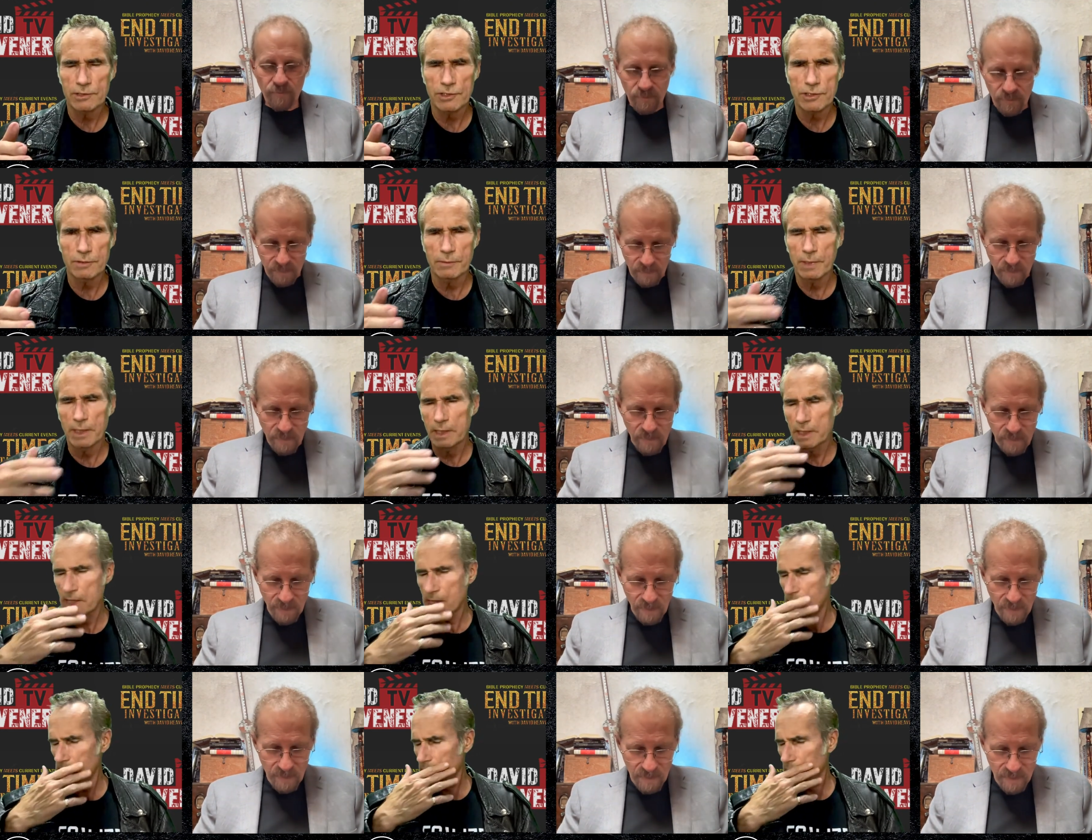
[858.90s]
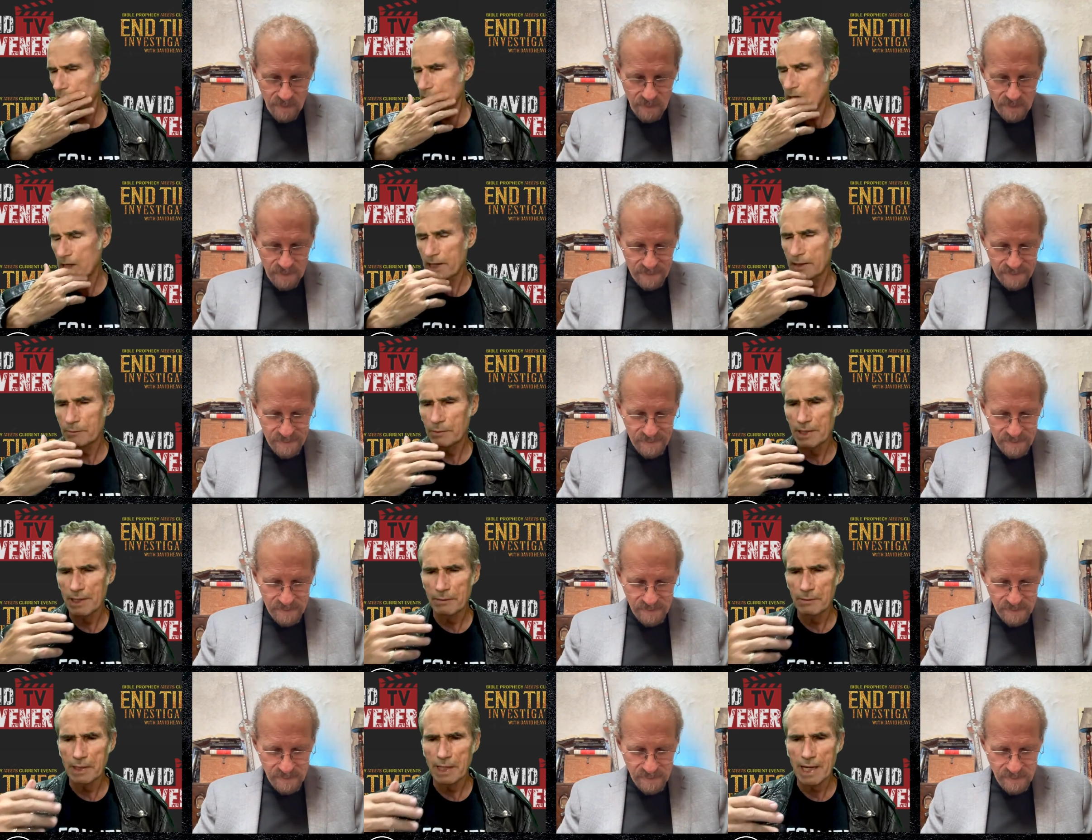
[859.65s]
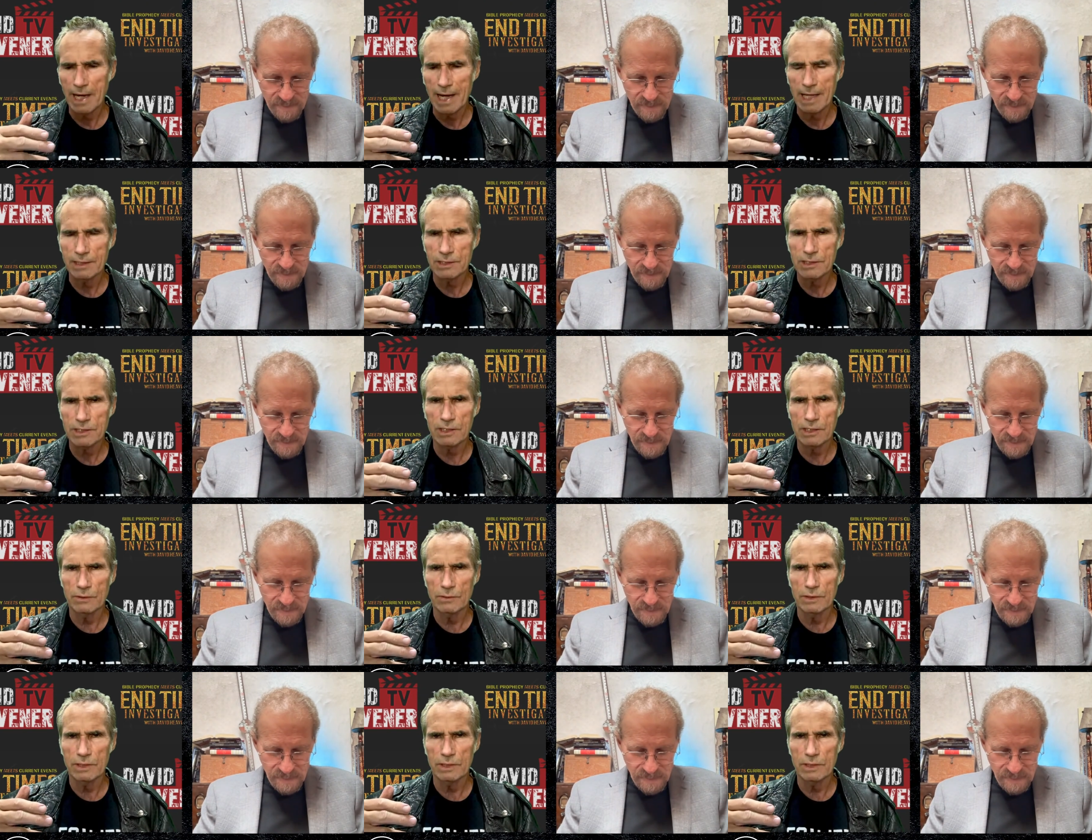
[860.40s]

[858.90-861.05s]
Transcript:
Speaker 1: answer me now, L.A., but I'm going to ask